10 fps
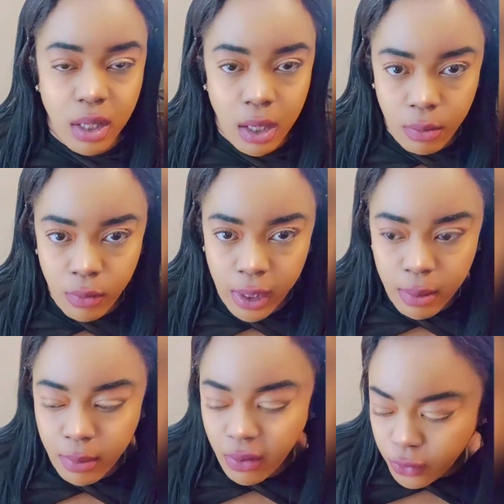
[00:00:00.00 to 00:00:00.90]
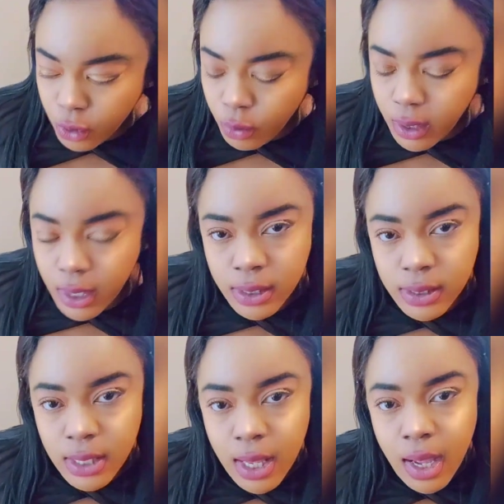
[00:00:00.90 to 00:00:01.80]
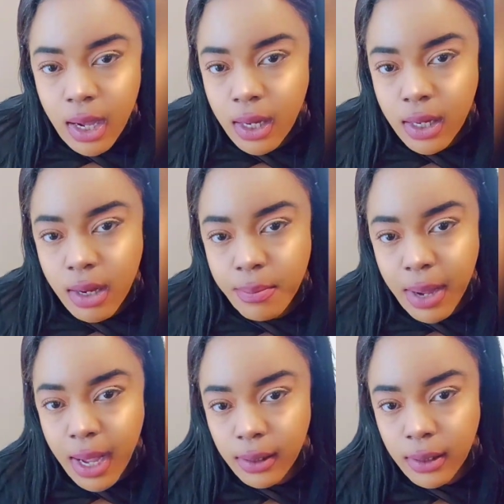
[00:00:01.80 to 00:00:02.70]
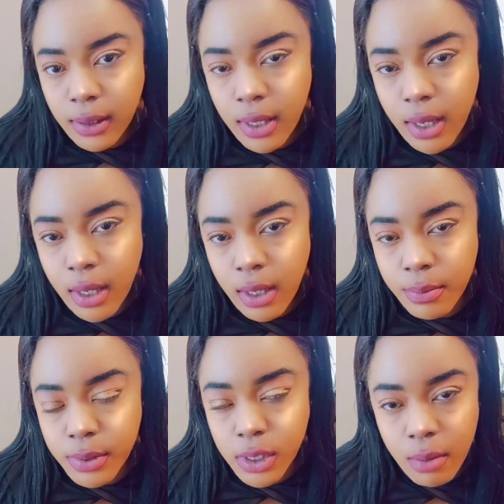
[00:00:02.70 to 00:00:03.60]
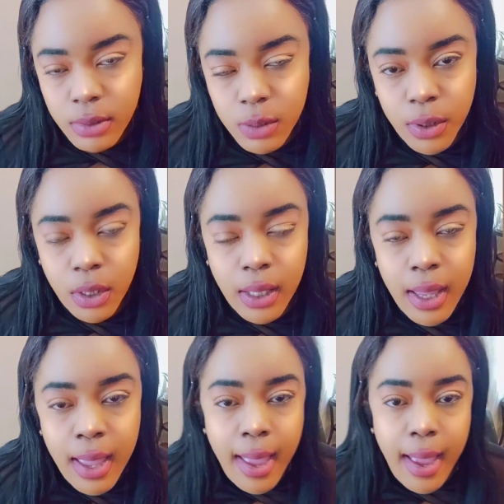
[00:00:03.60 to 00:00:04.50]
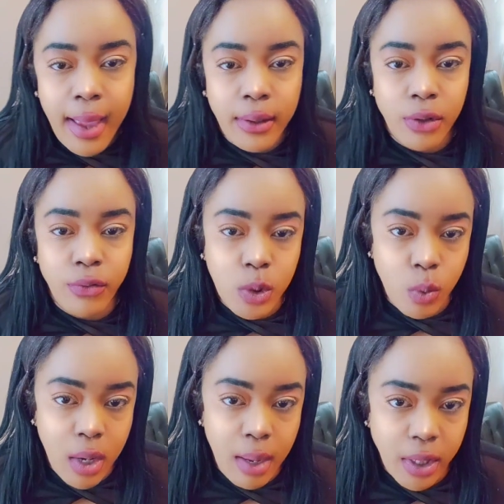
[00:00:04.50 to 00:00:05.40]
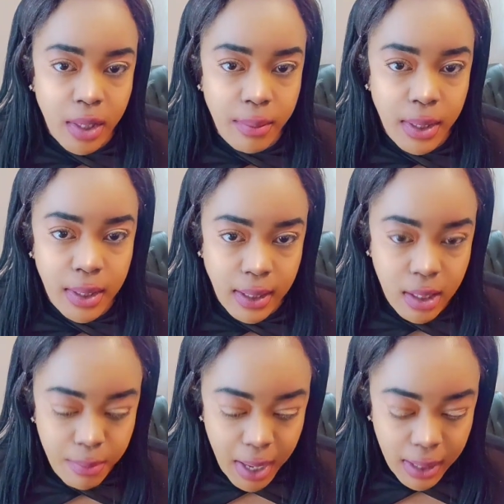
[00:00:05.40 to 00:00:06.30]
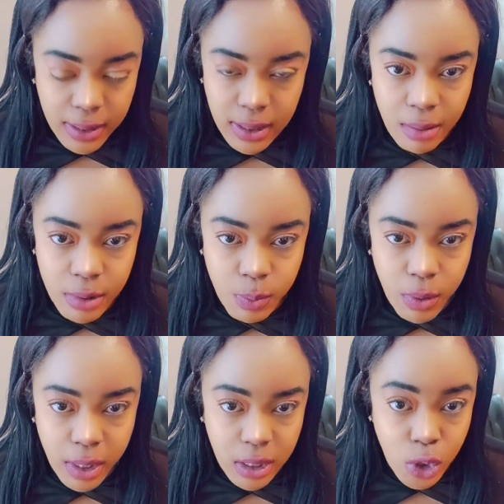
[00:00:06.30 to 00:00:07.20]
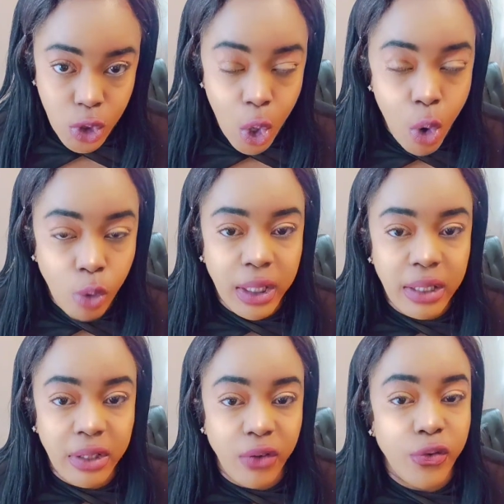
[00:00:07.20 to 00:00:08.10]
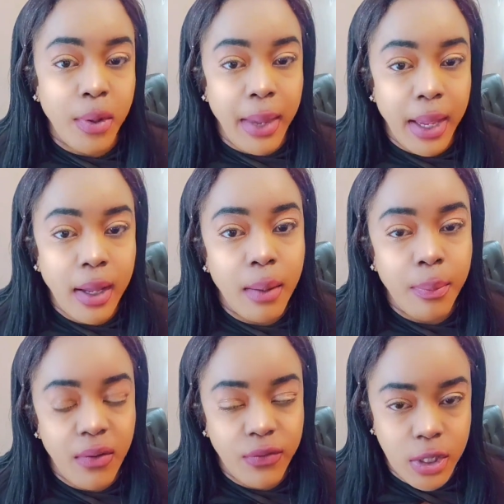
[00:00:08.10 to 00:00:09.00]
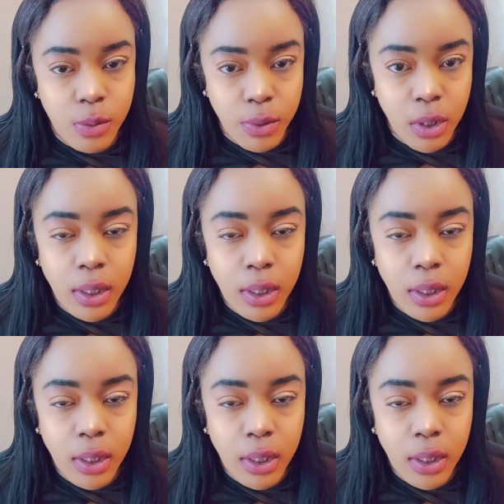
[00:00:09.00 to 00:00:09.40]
recommend for you is a Kabbalah Psalms book, and the reason why I'm recommending that Kabbalah Psalms book is a totally different makeup of this book.